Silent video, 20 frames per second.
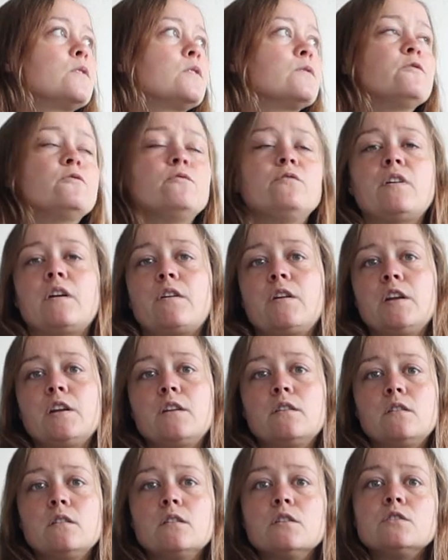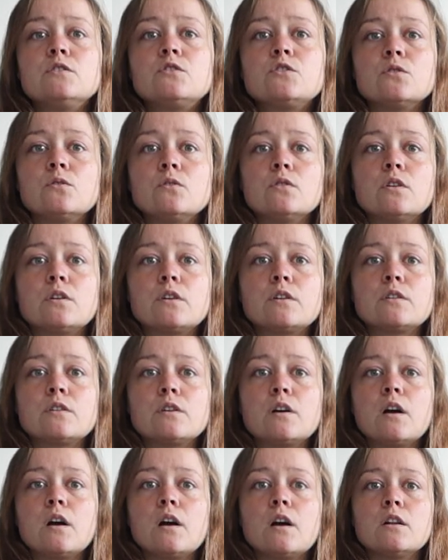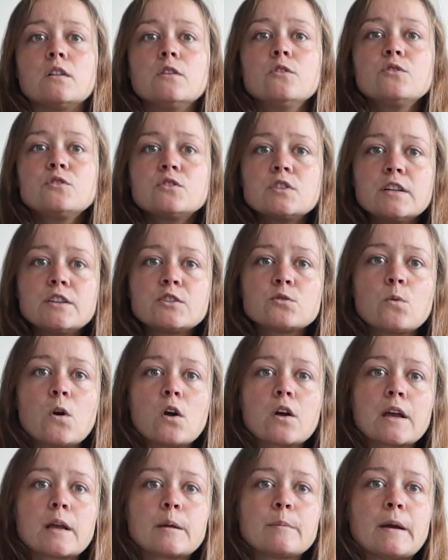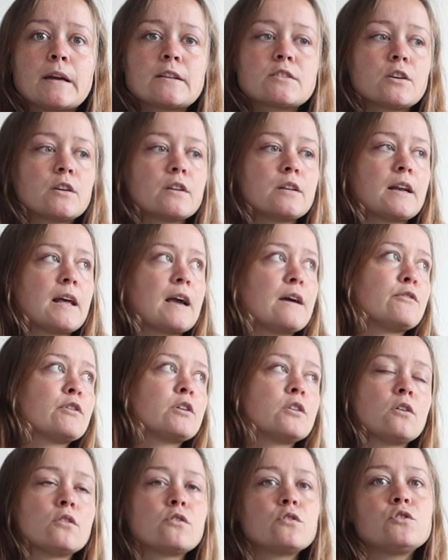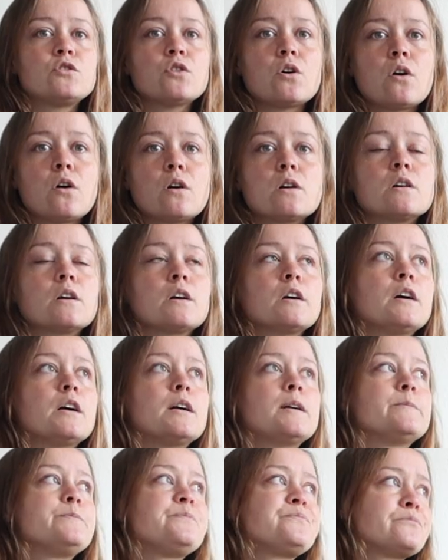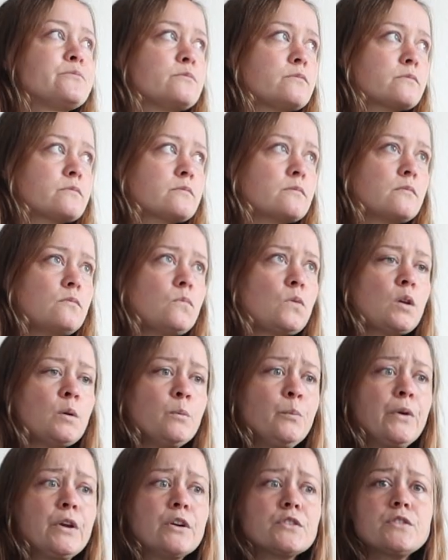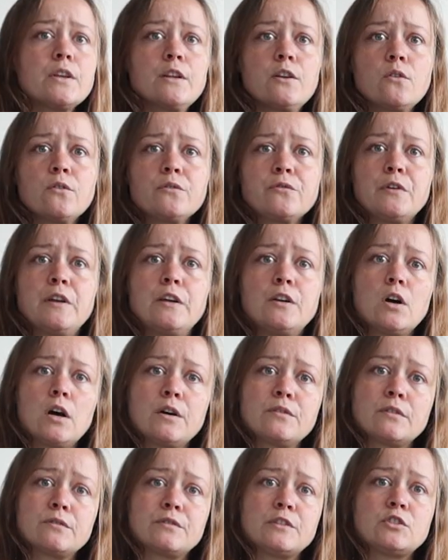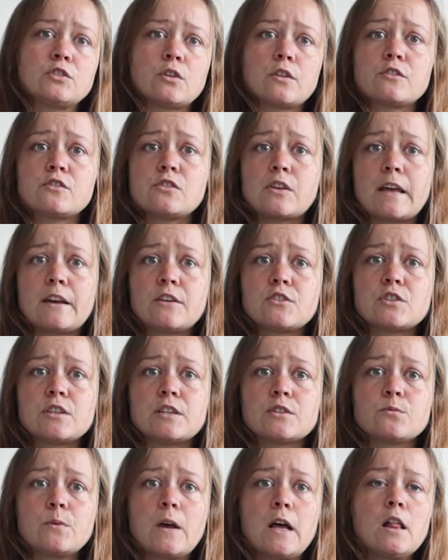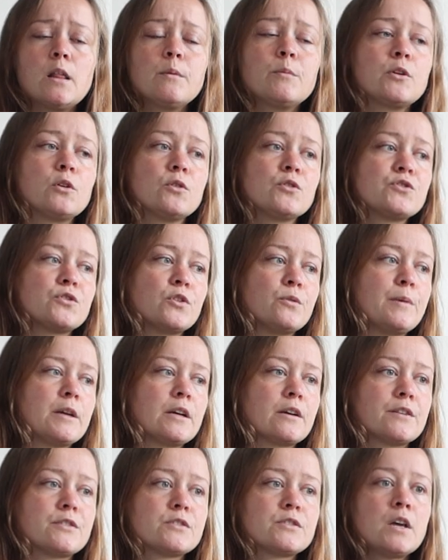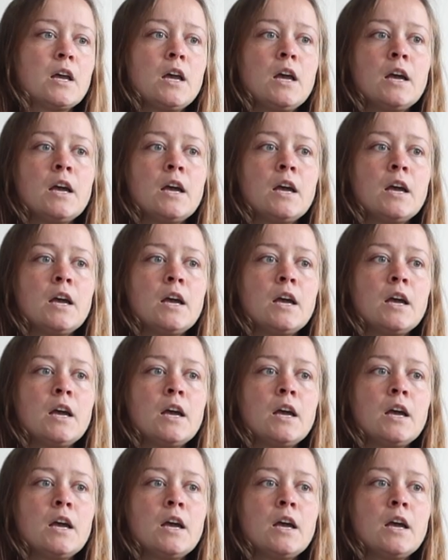Very good to learn loose leash walking better than having another dog, because they don't feed off of each other's energy as well, but also because